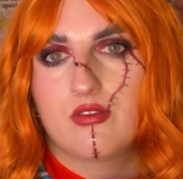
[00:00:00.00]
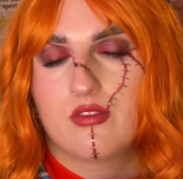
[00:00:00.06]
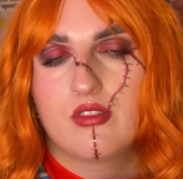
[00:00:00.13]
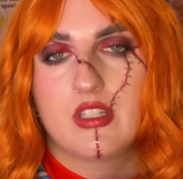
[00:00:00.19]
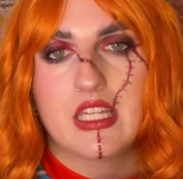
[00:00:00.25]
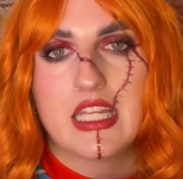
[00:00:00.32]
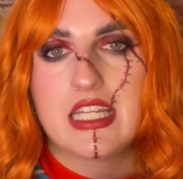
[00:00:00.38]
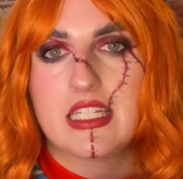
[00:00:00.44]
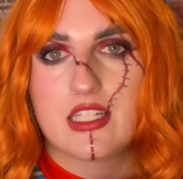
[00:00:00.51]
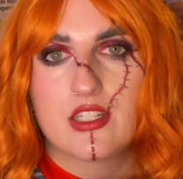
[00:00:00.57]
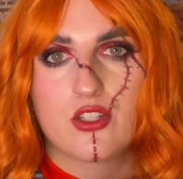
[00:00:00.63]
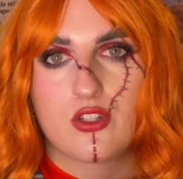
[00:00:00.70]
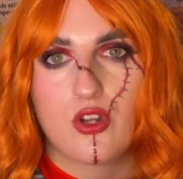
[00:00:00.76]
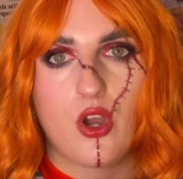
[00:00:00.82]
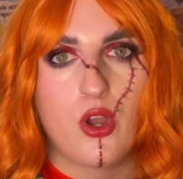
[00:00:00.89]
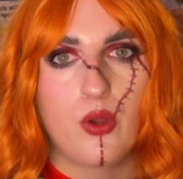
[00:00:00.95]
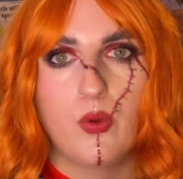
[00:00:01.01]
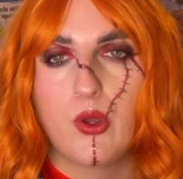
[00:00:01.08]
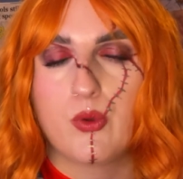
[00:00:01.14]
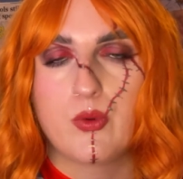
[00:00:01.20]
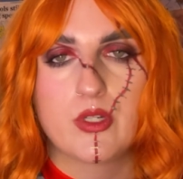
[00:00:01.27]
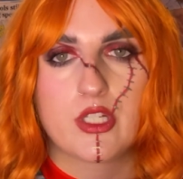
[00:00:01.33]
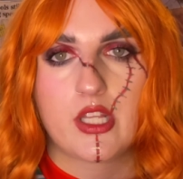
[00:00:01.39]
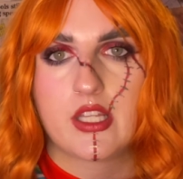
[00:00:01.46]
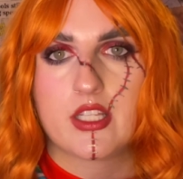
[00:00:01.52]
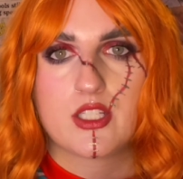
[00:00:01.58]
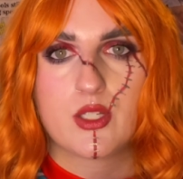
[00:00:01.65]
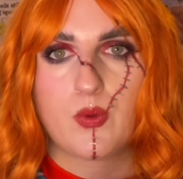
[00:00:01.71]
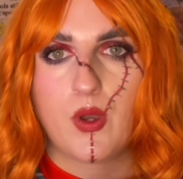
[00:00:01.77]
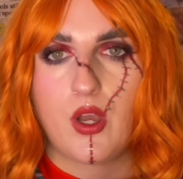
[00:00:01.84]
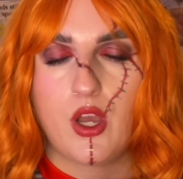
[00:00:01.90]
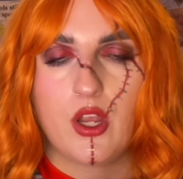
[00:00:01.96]
needed to know who had done this
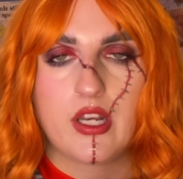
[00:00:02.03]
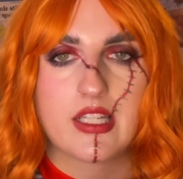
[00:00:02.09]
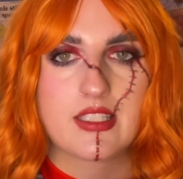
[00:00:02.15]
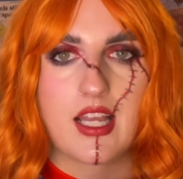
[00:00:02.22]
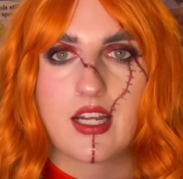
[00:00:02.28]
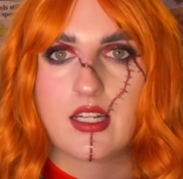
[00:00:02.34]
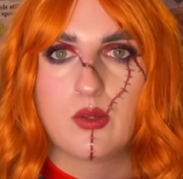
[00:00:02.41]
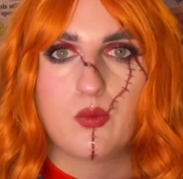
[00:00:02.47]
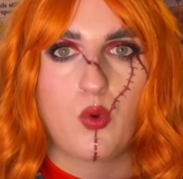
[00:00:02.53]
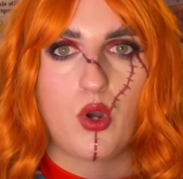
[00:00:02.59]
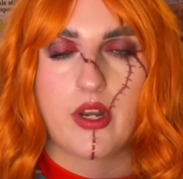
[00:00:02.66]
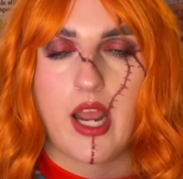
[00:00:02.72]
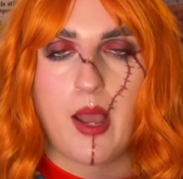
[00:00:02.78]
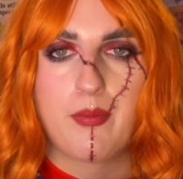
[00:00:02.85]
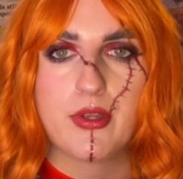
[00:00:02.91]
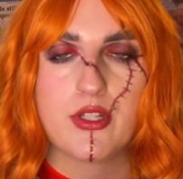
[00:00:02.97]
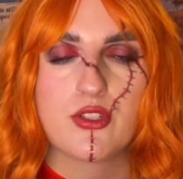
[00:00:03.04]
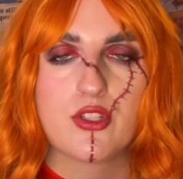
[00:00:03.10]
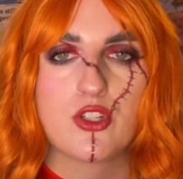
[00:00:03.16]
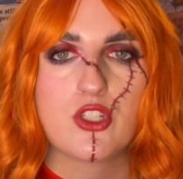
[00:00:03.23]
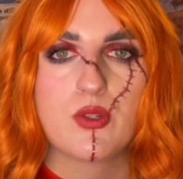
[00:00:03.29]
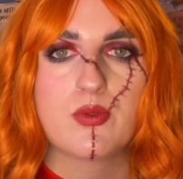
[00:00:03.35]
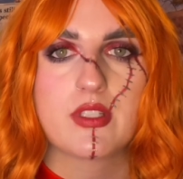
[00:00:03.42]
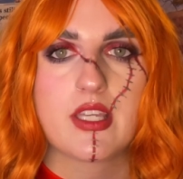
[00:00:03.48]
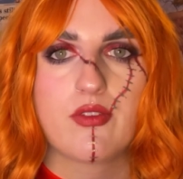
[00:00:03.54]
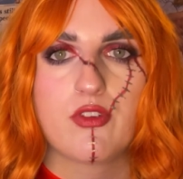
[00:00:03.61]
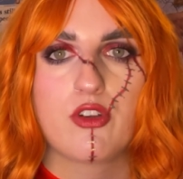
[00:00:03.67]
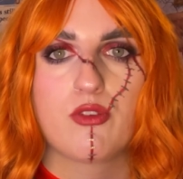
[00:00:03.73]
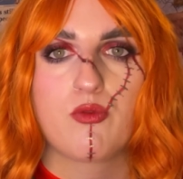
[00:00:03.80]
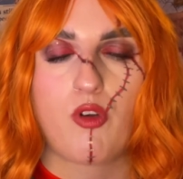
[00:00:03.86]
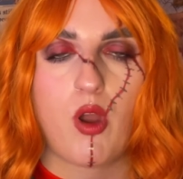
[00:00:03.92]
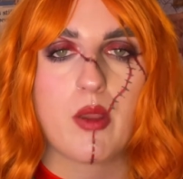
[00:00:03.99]
to her and exactly what had happened, so she was
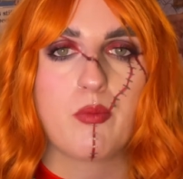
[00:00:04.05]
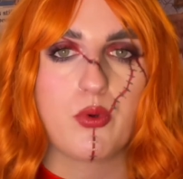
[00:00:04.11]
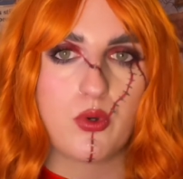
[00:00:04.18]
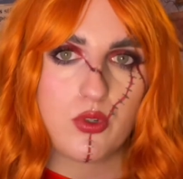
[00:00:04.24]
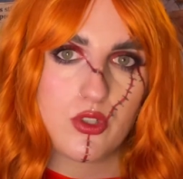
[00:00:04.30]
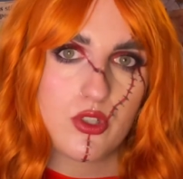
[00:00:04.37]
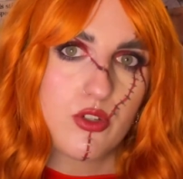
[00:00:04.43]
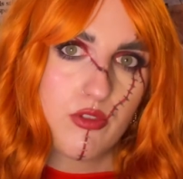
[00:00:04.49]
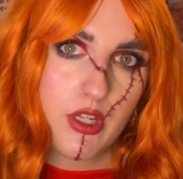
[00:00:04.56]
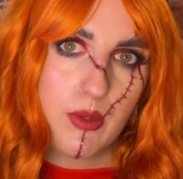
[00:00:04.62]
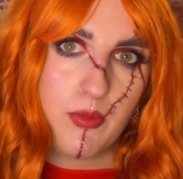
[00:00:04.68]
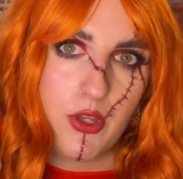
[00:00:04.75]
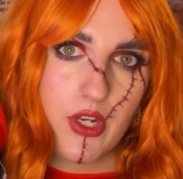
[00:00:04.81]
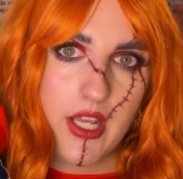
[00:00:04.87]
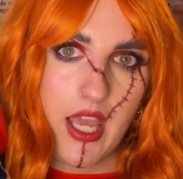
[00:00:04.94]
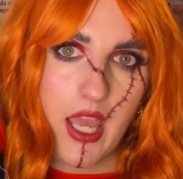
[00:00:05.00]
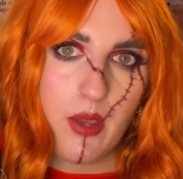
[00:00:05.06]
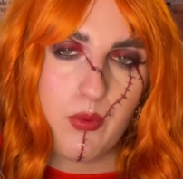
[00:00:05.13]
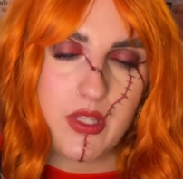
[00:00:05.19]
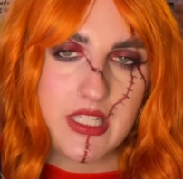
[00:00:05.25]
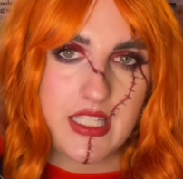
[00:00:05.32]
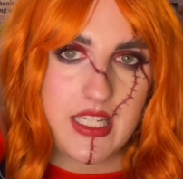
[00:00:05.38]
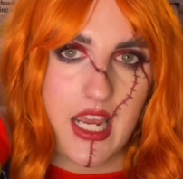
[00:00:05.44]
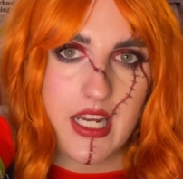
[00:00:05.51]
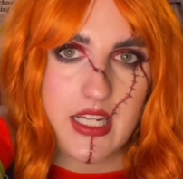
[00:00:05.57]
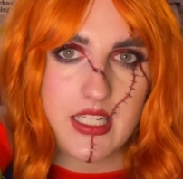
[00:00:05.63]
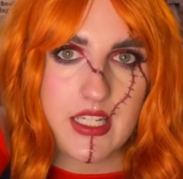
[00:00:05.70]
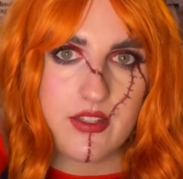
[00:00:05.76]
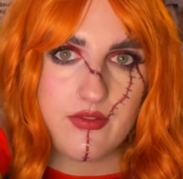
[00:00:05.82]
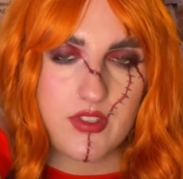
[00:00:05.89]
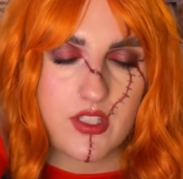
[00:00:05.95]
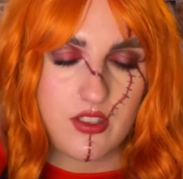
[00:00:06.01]
given a whiteboard to communicate with
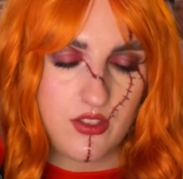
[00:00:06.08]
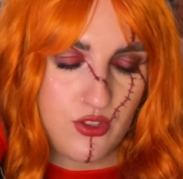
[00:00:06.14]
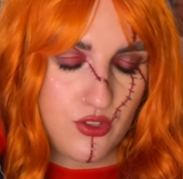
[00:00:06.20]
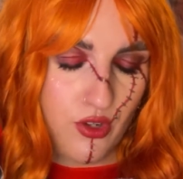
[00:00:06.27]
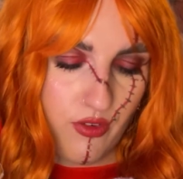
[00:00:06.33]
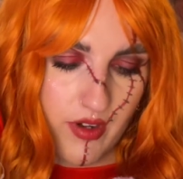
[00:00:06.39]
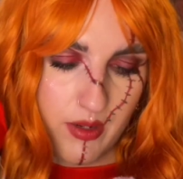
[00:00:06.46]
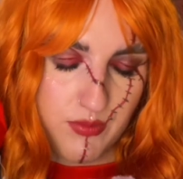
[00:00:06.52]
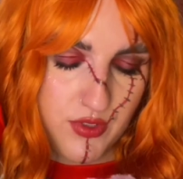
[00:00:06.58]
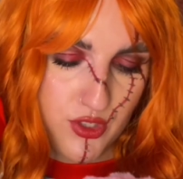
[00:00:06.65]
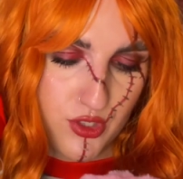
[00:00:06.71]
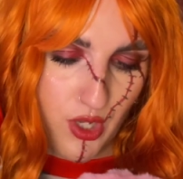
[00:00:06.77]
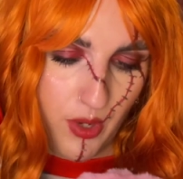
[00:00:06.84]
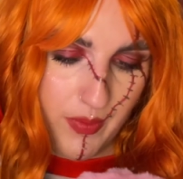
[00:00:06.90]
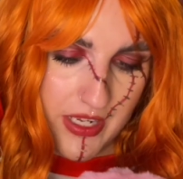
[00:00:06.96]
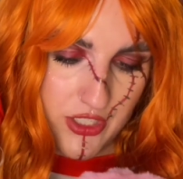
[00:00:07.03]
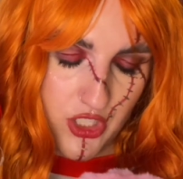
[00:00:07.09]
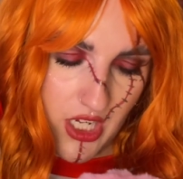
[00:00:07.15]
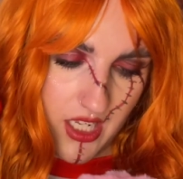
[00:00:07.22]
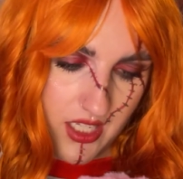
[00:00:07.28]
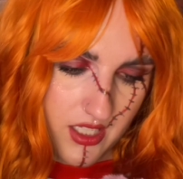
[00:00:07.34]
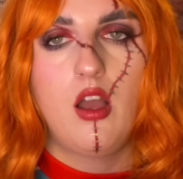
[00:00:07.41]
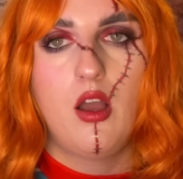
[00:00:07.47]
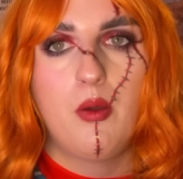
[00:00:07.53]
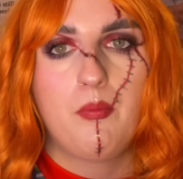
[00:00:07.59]
detectives. Sorry, I'm so itchy.